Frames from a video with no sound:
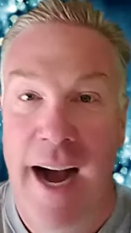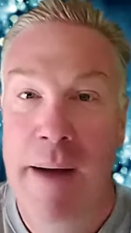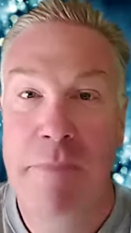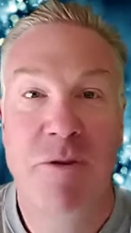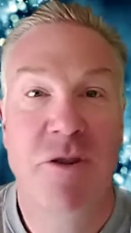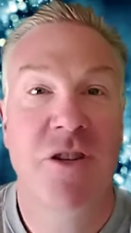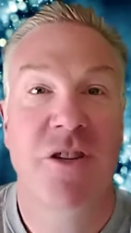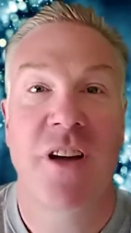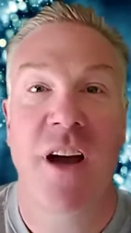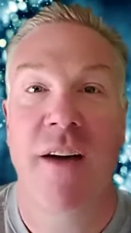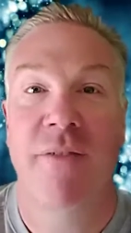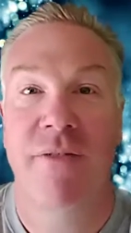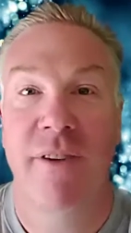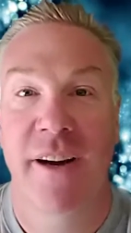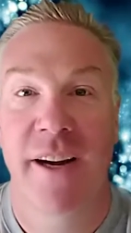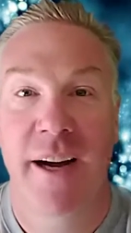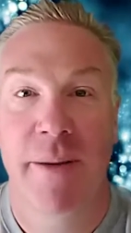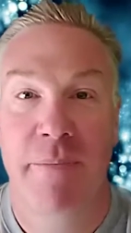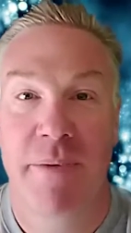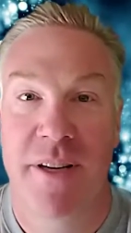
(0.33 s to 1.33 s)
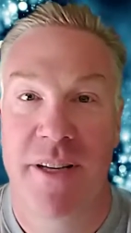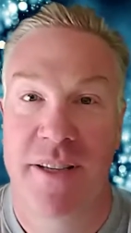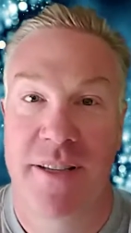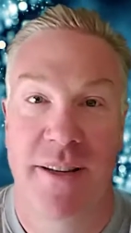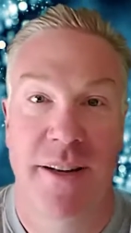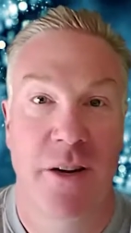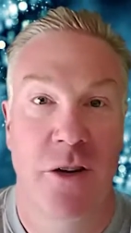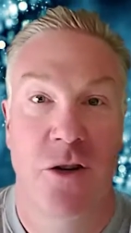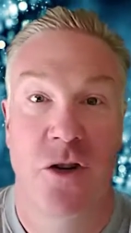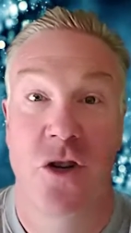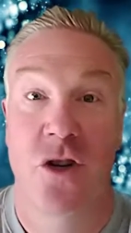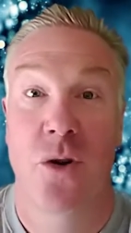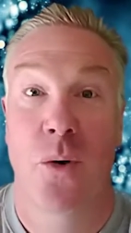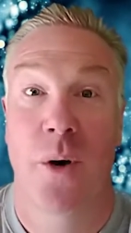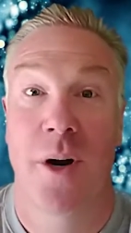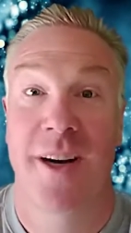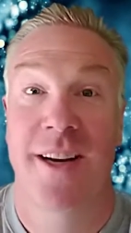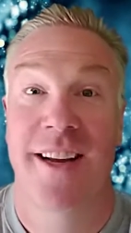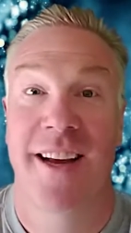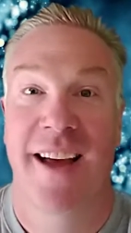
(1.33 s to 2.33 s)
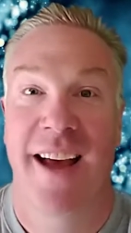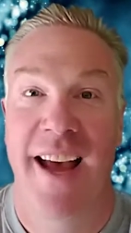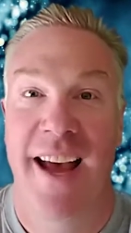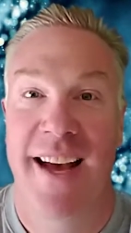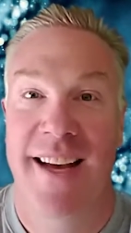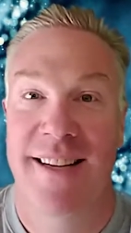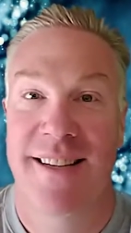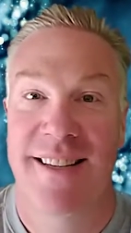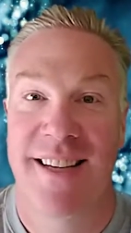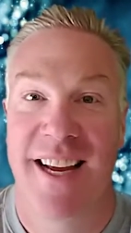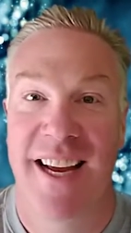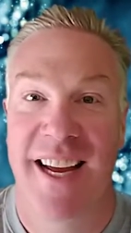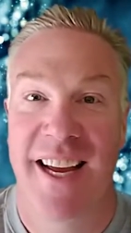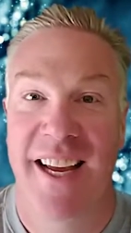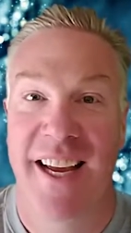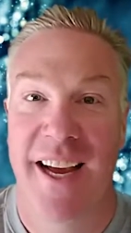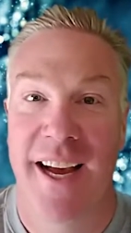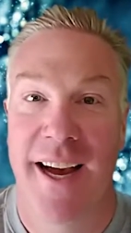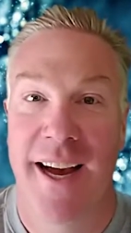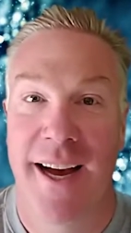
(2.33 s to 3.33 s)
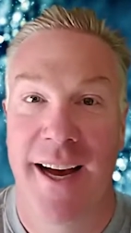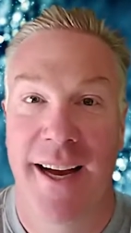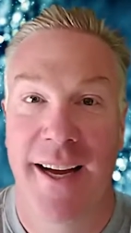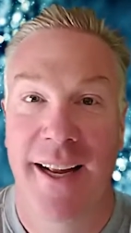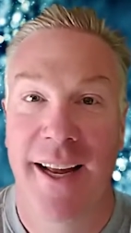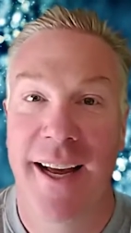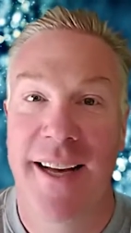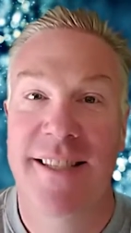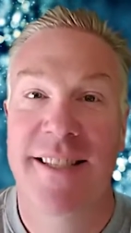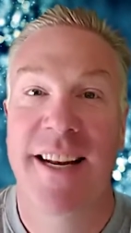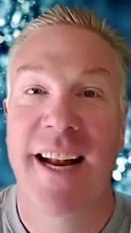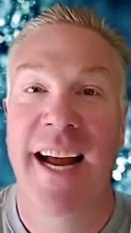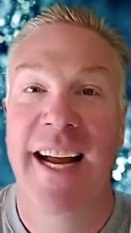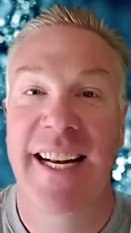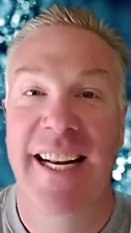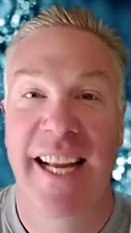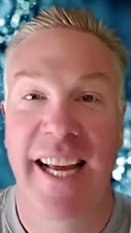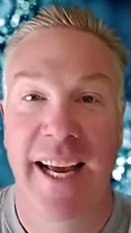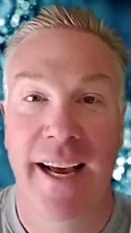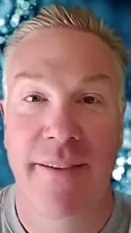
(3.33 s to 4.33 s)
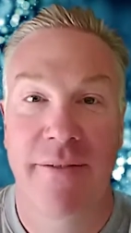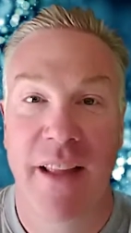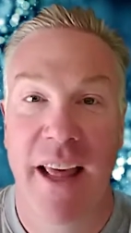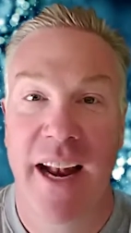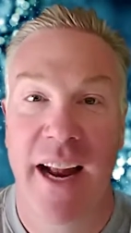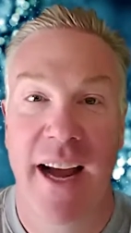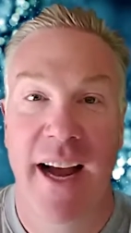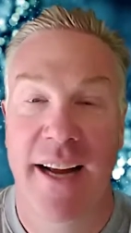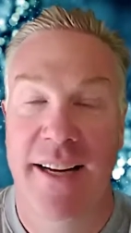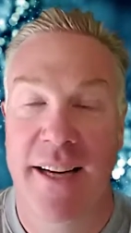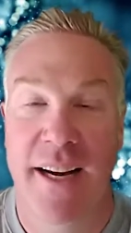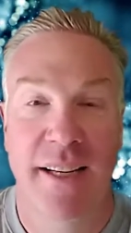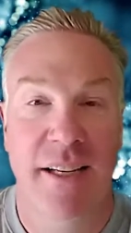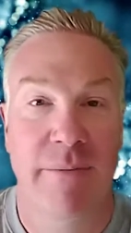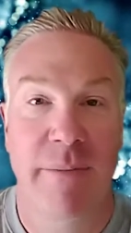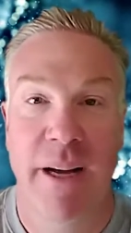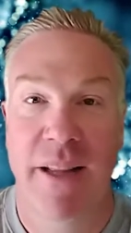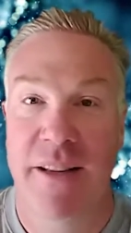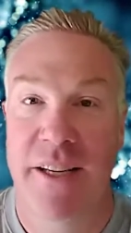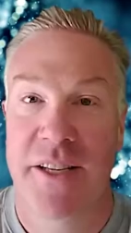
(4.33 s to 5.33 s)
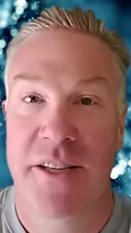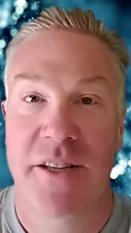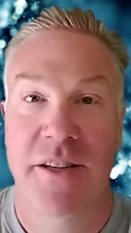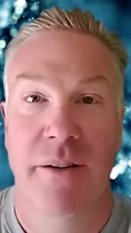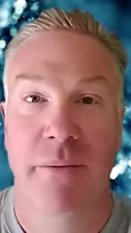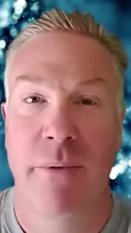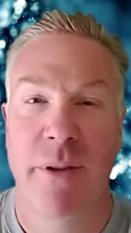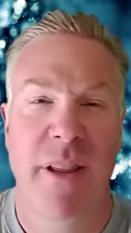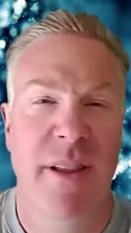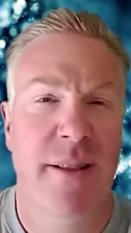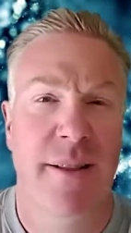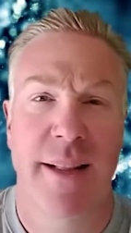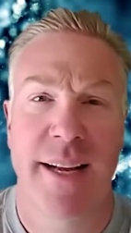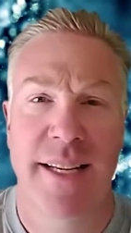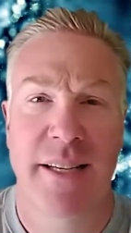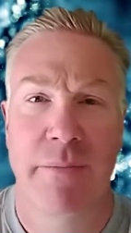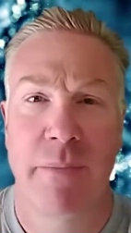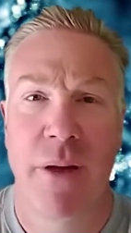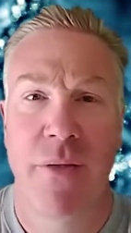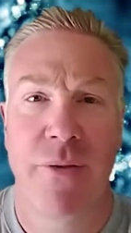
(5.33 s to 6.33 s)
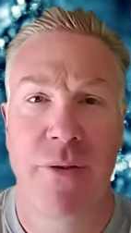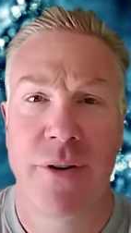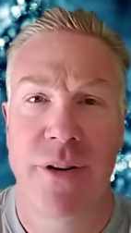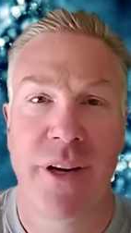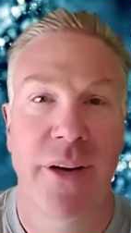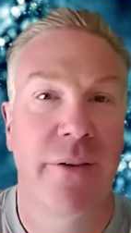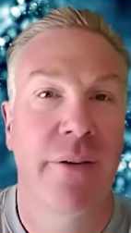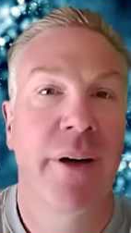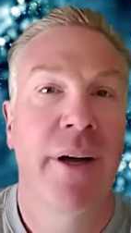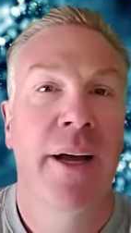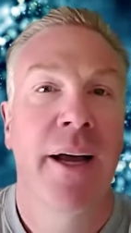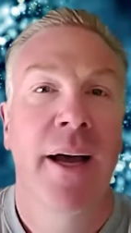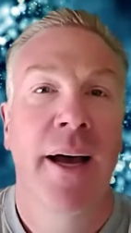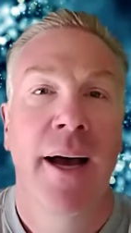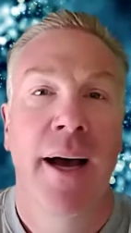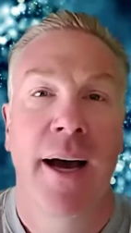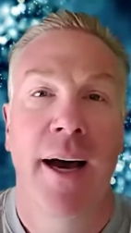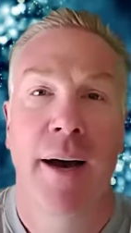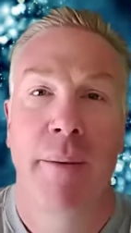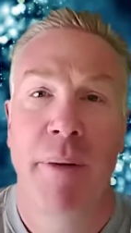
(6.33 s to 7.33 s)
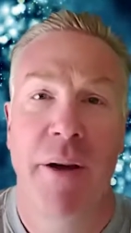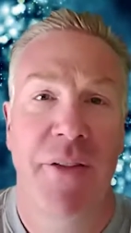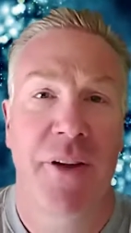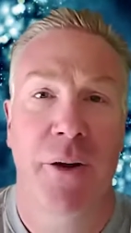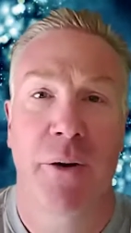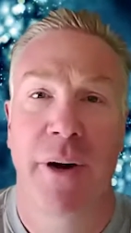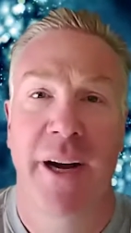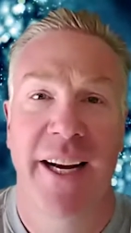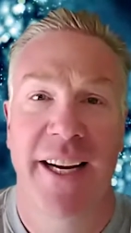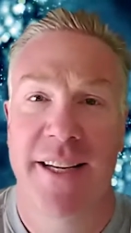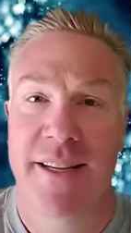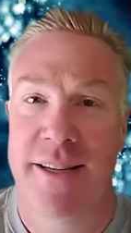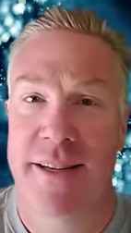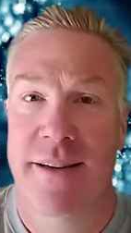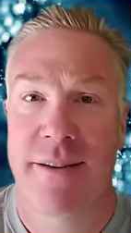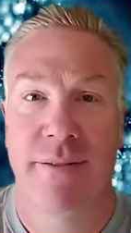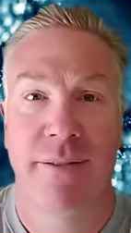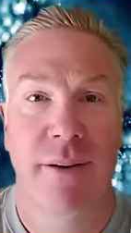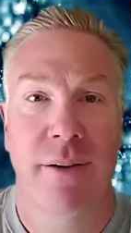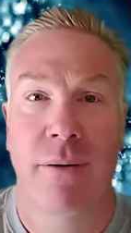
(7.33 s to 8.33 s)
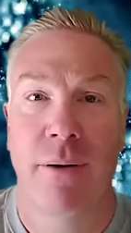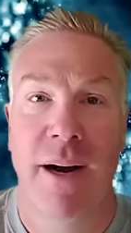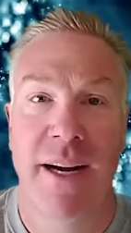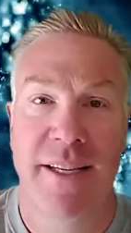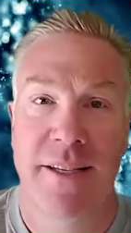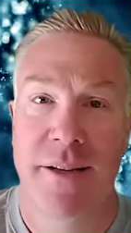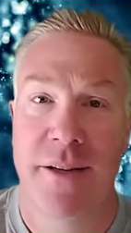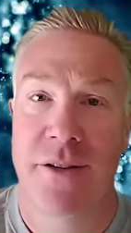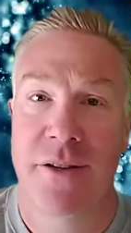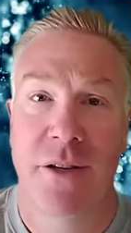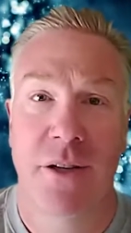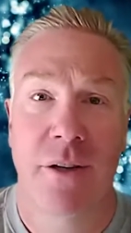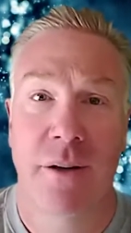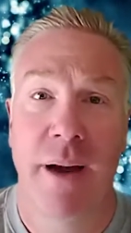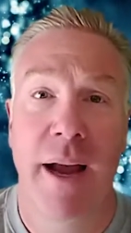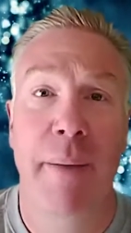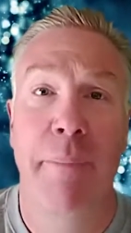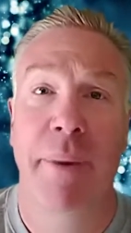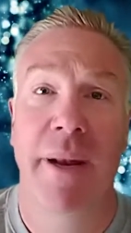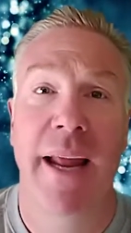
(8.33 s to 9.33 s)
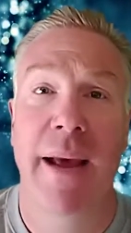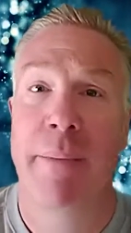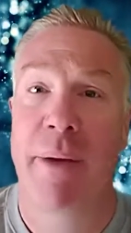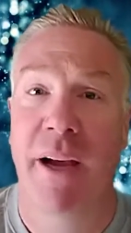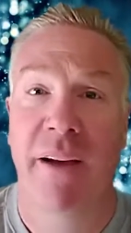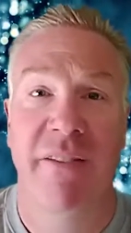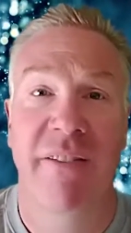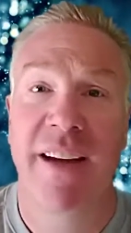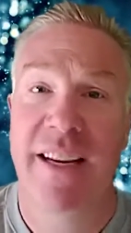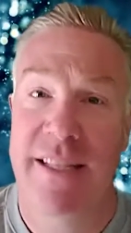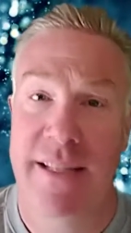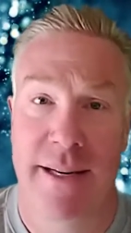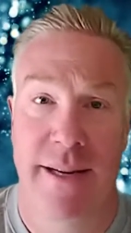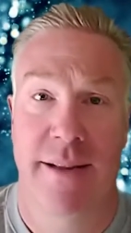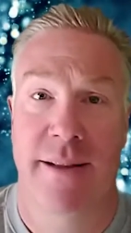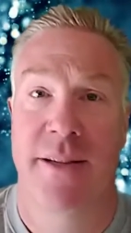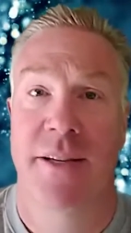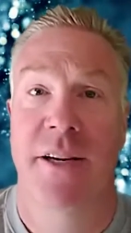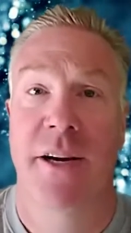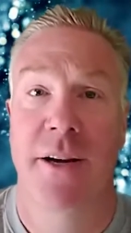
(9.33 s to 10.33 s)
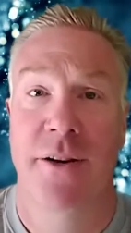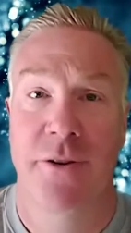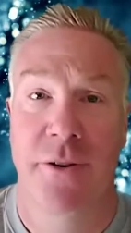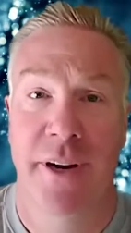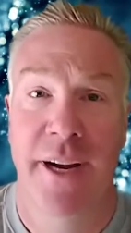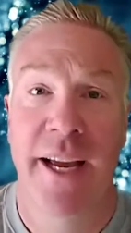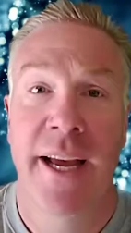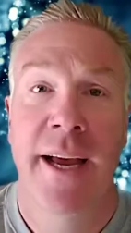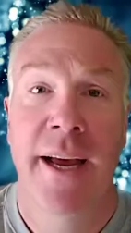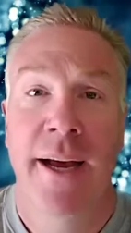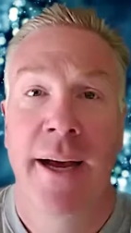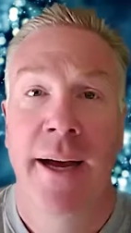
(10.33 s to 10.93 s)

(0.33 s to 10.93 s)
I'm just offering up this little short as an idea, and I talked about this within the last month or two about the greatest crisis or epidemic facing this country